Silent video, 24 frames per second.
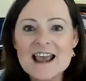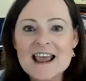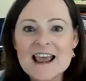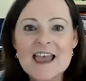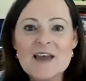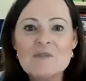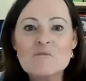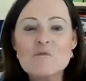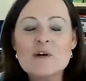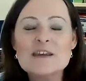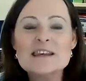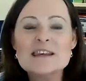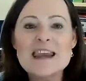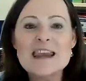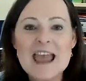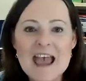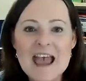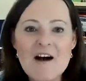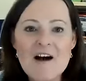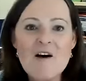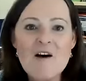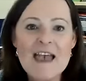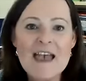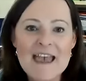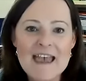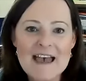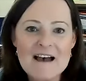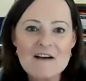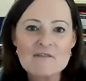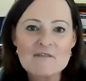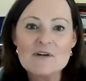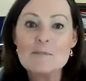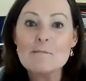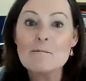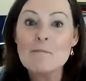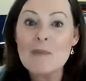and we now
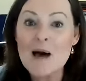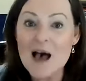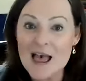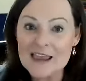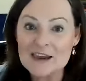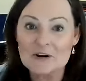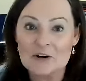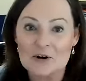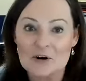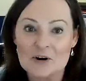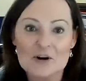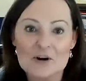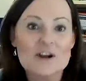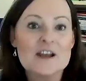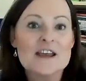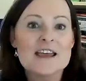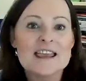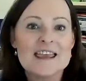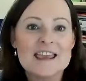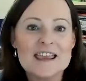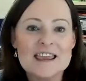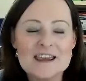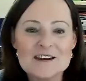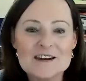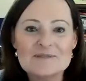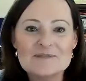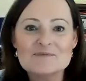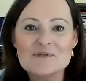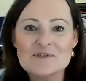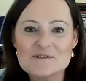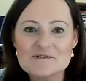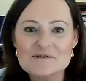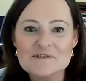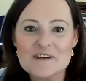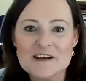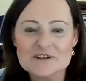have a minor in
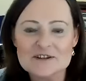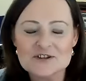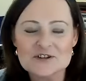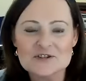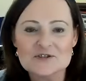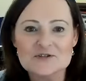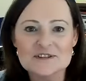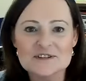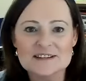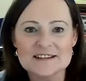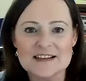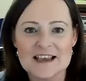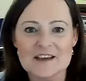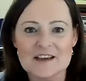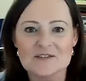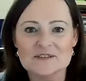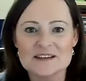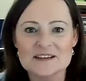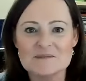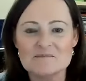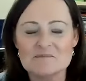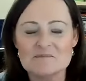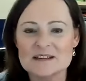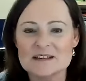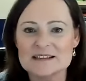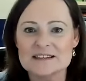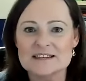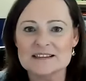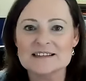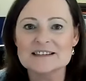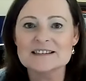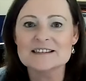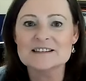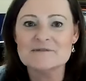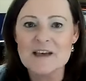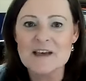professional sales and
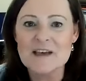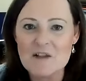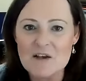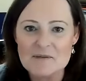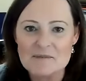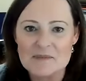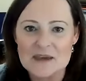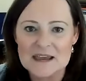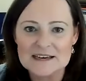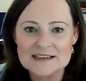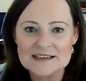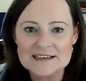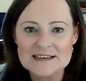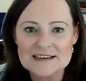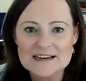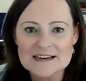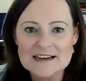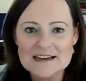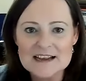business development.